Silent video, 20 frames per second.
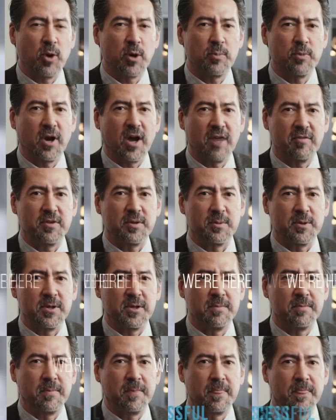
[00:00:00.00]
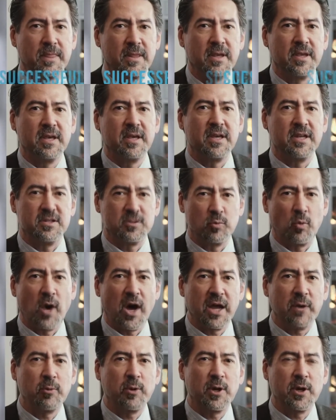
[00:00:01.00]
more profitable. It is
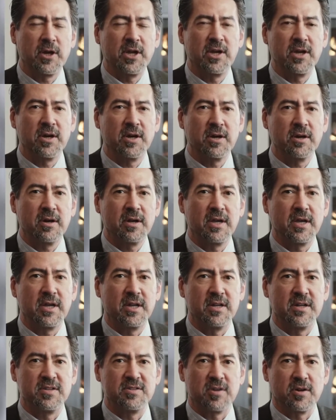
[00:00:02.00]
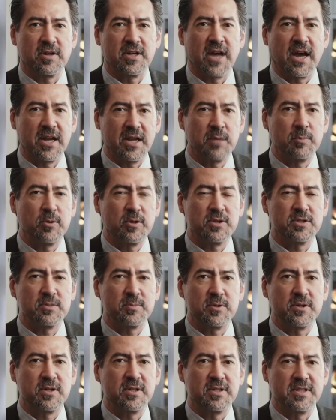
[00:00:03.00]
why we are here, and it is our guiding
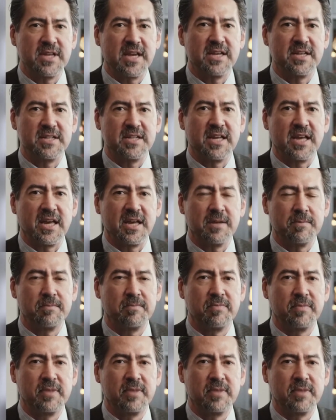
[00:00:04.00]
principle day to day.